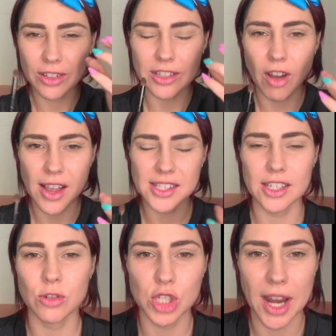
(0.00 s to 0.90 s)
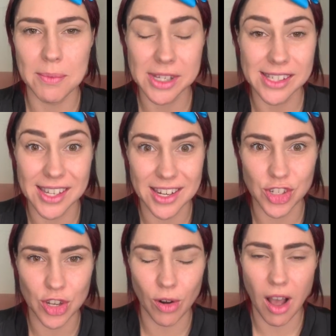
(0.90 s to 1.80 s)
nice little shape to sit
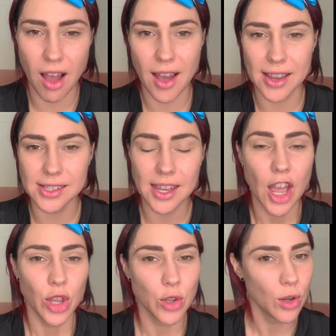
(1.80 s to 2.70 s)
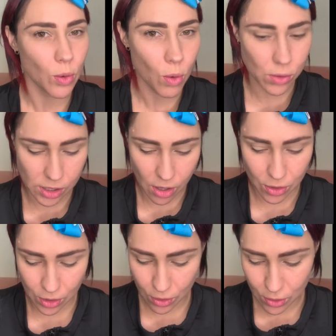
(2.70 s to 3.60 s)
into your eyes. You can also
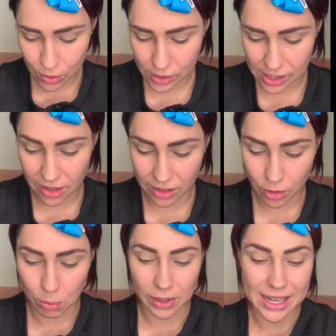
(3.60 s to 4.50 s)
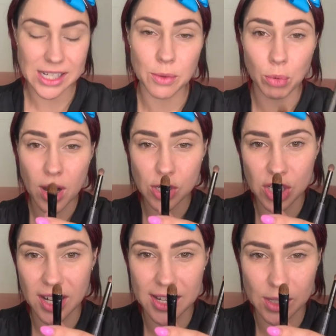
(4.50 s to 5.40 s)
use the little blender
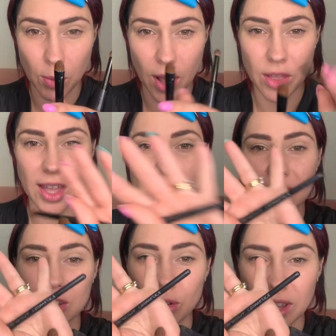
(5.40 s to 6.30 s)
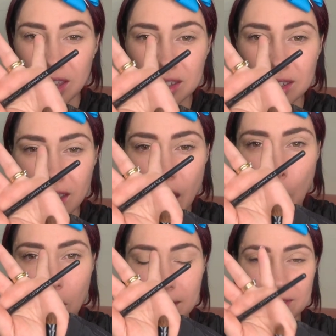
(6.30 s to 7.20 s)
brush as well that's in your kit.
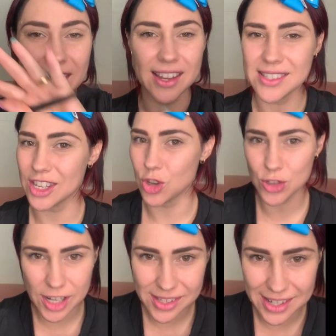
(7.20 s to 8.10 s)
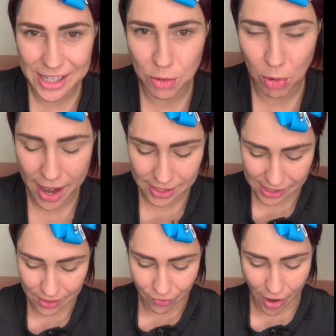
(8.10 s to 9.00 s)
One of these. You just need to
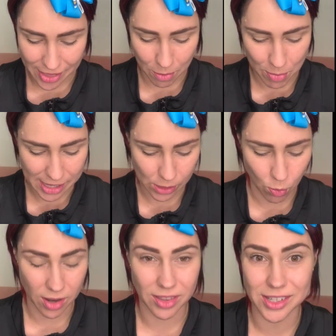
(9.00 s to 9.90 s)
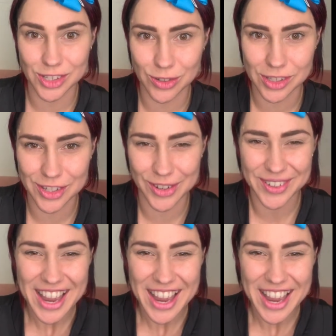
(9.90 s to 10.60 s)
practice and find the best one that suits you.